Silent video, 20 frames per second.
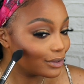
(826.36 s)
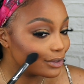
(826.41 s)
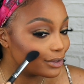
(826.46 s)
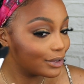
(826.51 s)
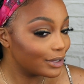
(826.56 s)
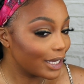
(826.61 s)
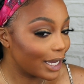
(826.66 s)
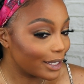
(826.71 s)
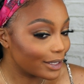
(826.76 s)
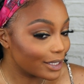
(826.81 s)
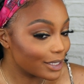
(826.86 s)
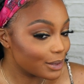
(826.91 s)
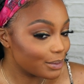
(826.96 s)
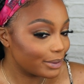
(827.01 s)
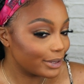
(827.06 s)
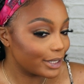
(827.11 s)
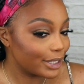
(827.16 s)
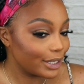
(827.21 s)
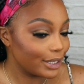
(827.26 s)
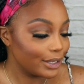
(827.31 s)
Yeah, that's
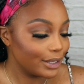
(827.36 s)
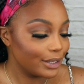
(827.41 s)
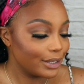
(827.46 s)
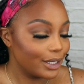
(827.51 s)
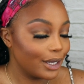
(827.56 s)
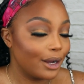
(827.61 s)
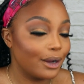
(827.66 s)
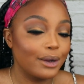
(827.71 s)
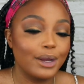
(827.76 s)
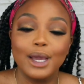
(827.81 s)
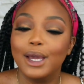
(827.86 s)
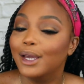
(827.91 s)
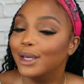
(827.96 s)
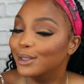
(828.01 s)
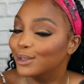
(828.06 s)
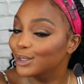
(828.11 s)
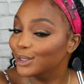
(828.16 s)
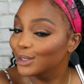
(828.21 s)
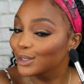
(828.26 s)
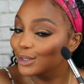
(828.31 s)
pretty. Okay.
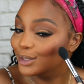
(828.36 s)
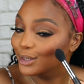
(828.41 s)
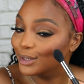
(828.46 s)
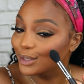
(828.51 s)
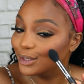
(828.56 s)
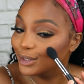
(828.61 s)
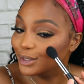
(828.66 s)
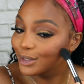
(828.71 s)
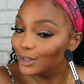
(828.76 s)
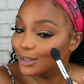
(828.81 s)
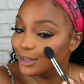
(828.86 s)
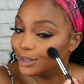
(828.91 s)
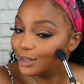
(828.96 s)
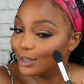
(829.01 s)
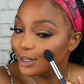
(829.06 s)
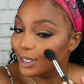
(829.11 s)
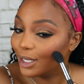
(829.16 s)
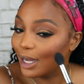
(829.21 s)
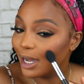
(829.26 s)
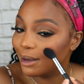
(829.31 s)

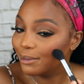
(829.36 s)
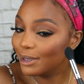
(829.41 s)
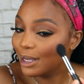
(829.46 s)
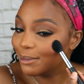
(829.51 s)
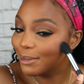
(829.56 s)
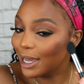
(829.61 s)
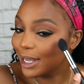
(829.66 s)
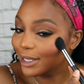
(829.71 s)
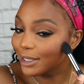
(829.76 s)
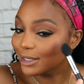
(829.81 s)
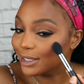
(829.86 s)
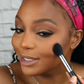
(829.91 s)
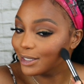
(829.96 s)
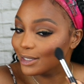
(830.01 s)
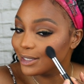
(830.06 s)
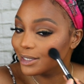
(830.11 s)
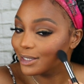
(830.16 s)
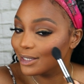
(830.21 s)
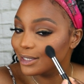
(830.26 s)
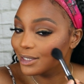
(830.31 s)
I'm not mad at
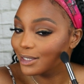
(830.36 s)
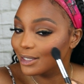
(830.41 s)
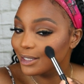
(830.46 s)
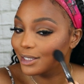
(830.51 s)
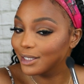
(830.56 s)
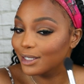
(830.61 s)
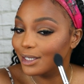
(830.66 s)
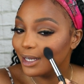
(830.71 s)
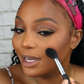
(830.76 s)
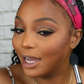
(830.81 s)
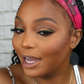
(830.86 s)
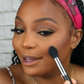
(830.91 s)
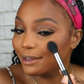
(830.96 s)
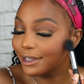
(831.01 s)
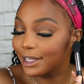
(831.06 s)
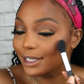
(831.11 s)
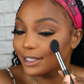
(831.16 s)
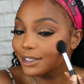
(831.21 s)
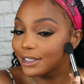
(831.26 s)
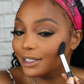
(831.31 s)
this. I
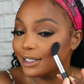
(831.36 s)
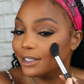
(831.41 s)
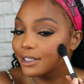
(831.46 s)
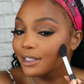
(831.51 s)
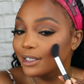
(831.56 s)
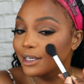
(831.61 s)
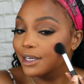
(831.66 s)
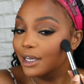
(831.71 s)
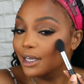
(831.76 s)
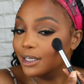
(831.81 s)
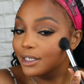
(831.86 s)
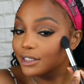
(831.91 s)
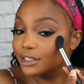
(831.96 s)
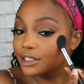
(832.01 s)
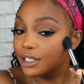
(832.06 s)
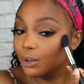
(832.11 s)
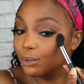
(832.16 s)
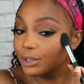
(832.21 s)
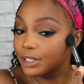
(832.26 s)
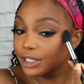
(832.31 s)
like it.
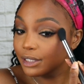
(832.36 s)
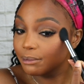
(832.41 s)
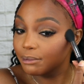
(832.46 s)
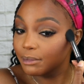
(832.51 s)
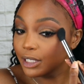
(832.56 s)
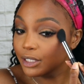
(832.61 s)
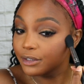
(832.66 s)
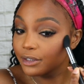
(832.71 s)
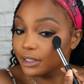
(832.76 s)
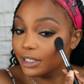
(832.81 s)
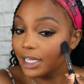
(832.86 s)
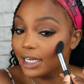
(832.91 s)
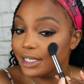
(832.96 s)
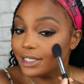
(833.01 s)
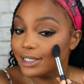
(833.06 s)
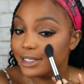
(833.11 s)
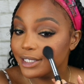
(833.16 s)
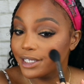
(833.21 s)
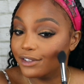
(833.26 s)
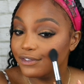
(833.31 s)
So with the
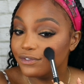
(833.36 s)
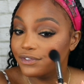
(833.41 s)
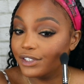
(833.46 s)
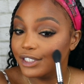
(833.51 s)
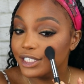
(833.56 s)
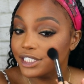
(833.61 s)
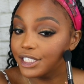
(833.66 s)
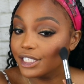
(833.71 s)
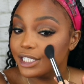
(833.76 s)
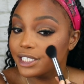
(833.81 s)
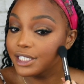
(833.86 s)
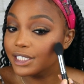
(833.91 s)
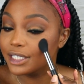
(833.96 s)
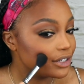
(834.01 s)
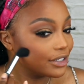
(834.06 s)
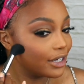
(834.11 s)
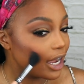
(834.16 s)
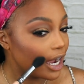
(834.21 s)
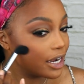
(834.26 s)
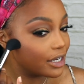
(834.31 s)
mineralized skin finishes, they're
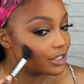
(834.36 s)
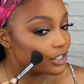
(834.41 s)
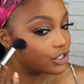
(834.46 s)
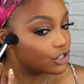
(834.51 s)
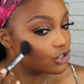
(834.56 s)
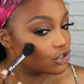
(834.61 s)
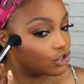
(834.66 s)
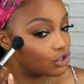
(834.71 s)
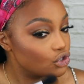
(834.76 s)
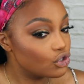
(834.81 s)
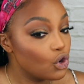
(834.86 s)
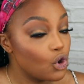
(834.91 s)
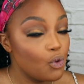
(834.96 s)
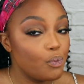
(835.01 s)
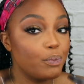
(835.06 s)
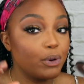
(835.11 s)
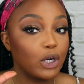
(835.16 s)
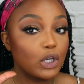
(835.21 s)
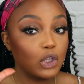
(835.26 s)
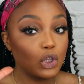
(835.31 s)
not
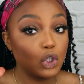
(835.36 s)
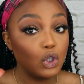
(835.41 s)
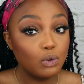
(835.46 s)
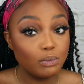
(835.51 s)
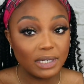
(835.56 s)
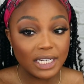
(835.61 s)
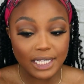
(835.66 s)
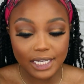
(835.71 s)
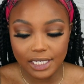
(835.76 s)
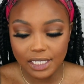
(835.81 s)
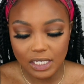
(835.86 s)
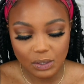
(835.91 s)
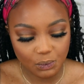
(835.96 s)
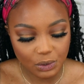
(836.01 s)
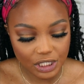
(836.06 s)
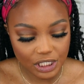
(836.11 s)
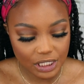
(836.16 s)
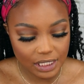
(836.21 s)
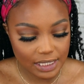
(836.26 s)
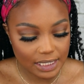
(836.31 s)
super luminous,
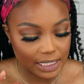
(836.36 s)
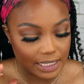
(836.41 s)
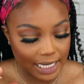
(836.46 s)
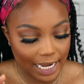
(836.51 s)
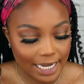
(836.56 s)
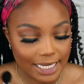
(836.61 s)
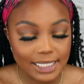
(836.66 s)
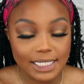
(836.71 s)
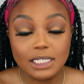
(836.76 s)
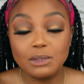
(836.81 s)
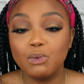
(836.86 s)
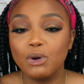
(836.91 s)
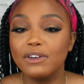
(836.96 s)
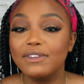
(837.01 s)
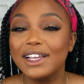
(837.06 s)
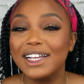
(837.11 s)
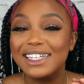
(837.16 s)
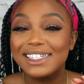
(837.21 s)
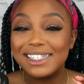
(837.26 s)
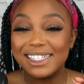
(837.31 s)
which is nice. It's more
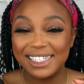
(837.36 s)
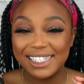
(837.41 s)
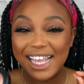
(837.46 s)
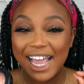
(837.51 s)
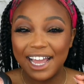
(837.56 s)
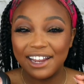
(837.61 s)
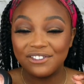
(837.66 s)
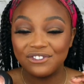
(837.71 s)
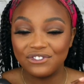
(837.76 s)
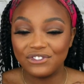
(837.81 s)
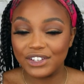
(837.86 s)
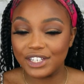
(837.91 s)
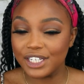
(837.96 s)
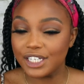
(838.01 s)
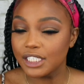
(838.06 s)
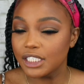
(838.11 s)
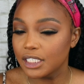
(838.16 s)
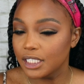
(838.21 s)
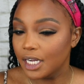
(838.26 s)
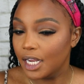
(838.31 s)
like a satin
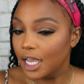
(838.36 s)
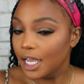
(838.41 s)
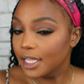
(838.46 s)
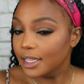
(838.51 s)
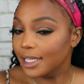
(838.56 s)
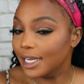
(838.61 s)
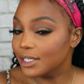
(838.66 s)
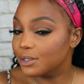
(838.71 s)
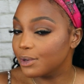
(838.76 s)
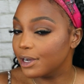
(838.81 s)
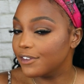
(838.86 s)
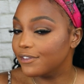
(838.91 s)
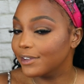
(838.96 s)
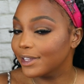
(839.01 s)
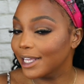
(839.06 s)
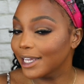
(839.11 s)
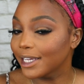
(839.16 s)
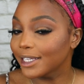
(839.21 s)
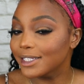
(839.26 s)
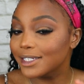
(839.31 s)
finish. That's why I feel
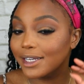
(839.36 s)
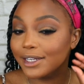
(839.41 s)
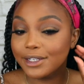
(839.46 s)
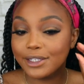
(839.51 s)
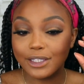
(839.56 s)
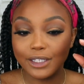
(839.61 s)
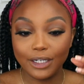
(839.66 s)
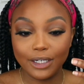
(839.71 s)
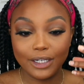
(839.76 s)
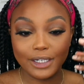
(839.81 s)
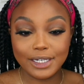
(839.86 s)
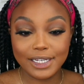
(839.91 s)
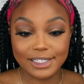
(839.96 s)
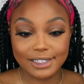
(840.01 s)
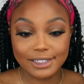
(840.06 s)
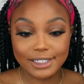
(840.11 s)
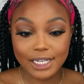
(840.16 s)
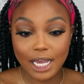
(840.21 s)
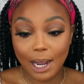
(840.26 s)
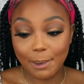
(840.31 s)
like it's going to look good as
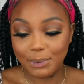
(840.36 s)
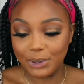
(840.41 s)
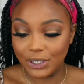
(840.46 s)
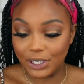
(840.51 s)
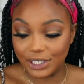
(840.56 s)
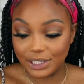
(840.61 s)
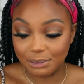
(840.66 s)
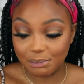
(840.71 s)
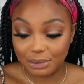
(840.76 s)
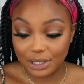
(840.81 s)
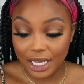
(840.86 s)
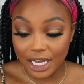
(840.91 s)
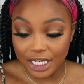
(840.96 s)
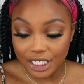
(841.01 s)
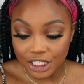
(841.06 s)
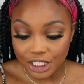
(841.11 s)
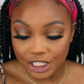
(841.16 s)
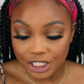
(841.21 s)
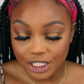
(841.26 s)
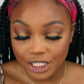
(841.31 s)
a topper on the
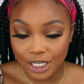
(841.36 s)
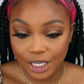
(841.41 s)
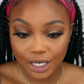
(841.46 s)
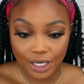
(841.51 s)
blush